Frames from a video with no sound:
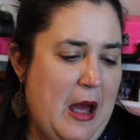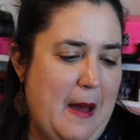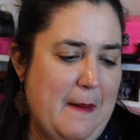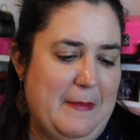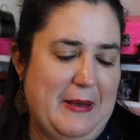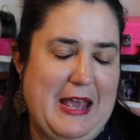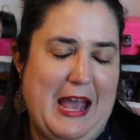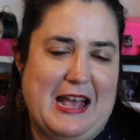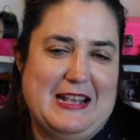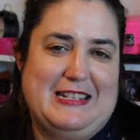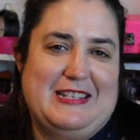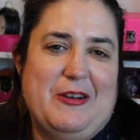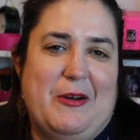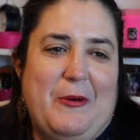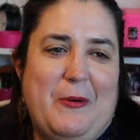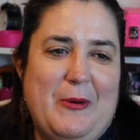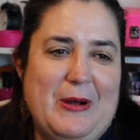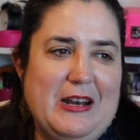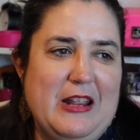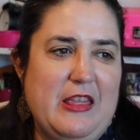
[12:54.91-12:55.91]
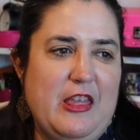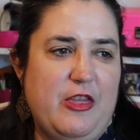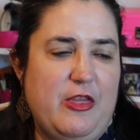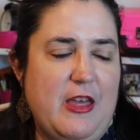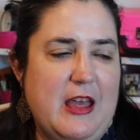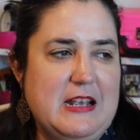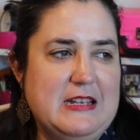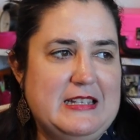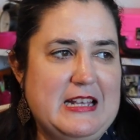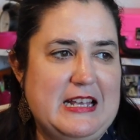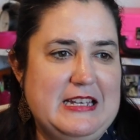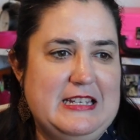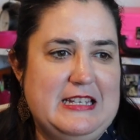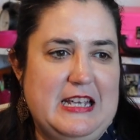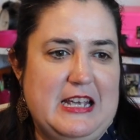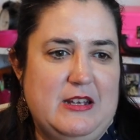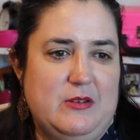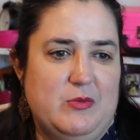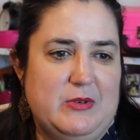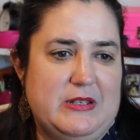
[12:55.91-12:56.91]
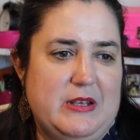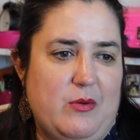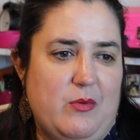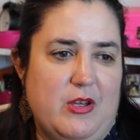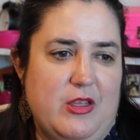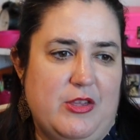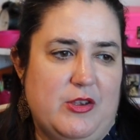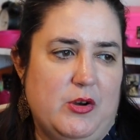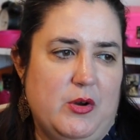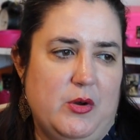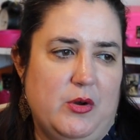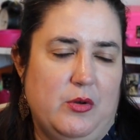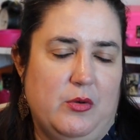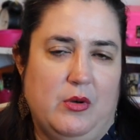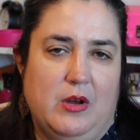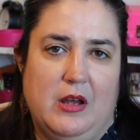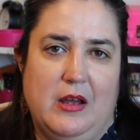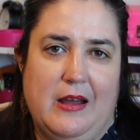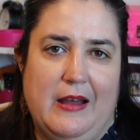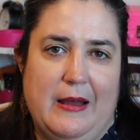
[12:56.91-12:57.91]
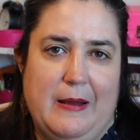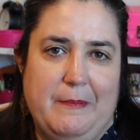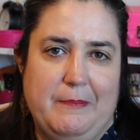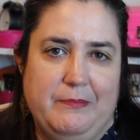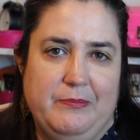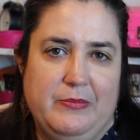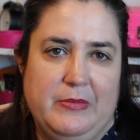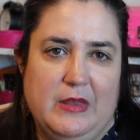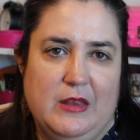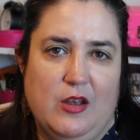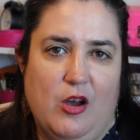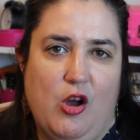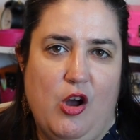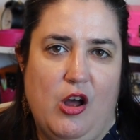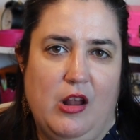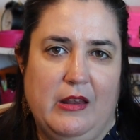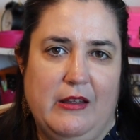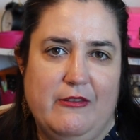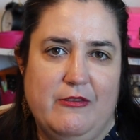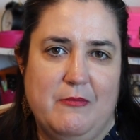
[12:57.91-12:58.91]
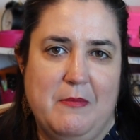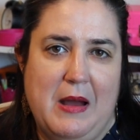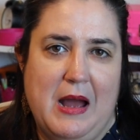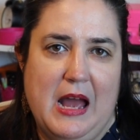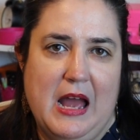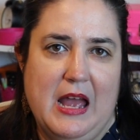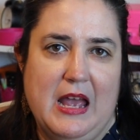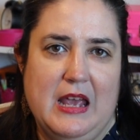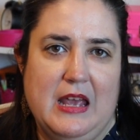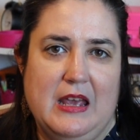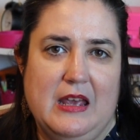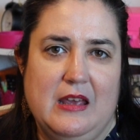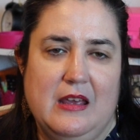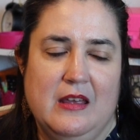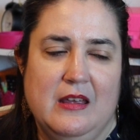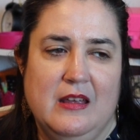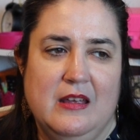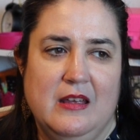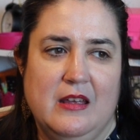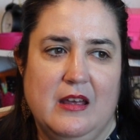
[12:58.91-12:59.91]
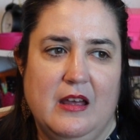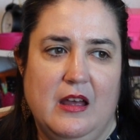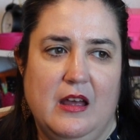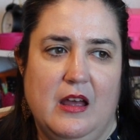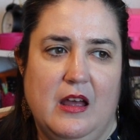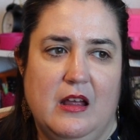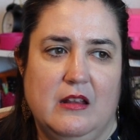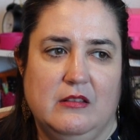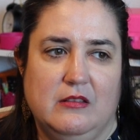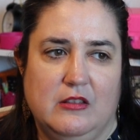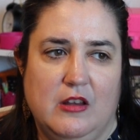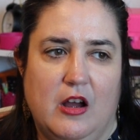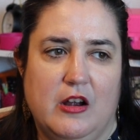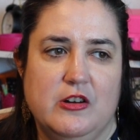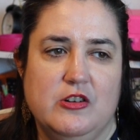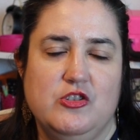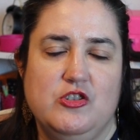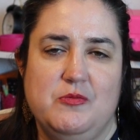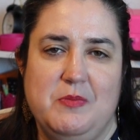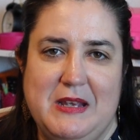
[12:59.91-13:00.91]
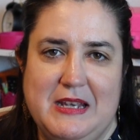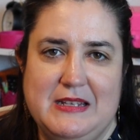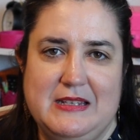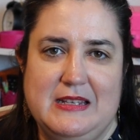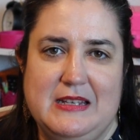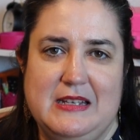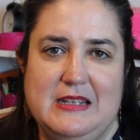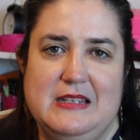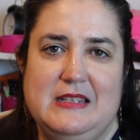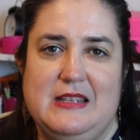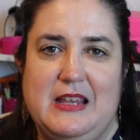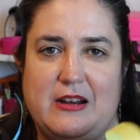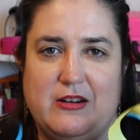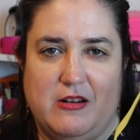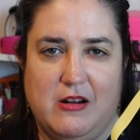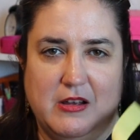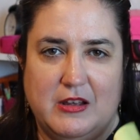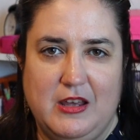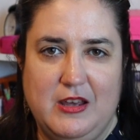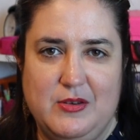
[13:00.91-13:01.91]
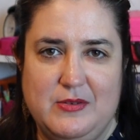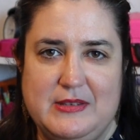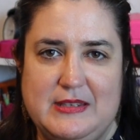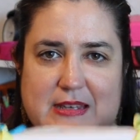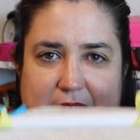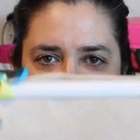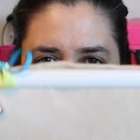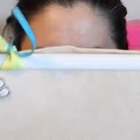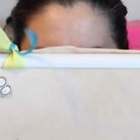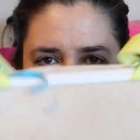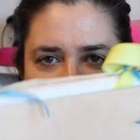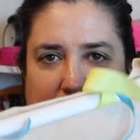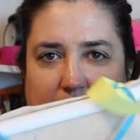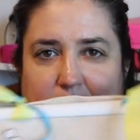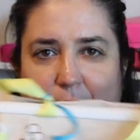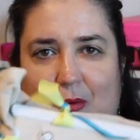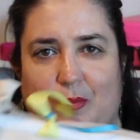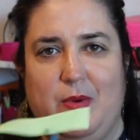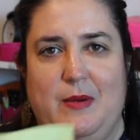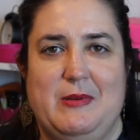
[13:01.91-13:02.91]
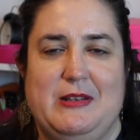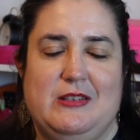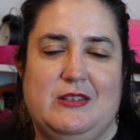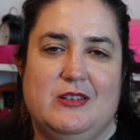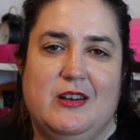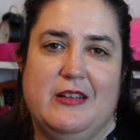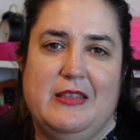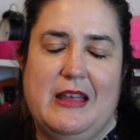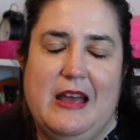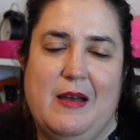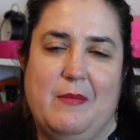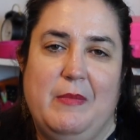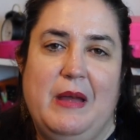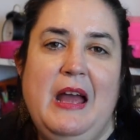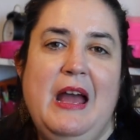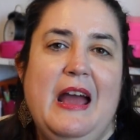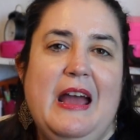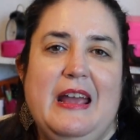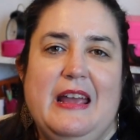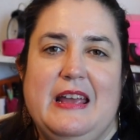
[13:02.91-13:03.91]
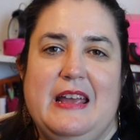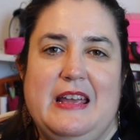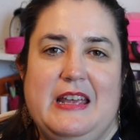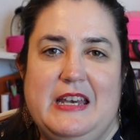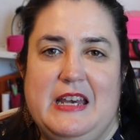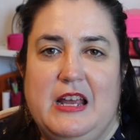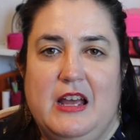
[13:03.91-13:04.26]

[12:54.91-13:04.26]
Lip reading: But yeah, so one of the things I did was I went through all of my large pieces that are on Q-snaps, and I put ribbons on them in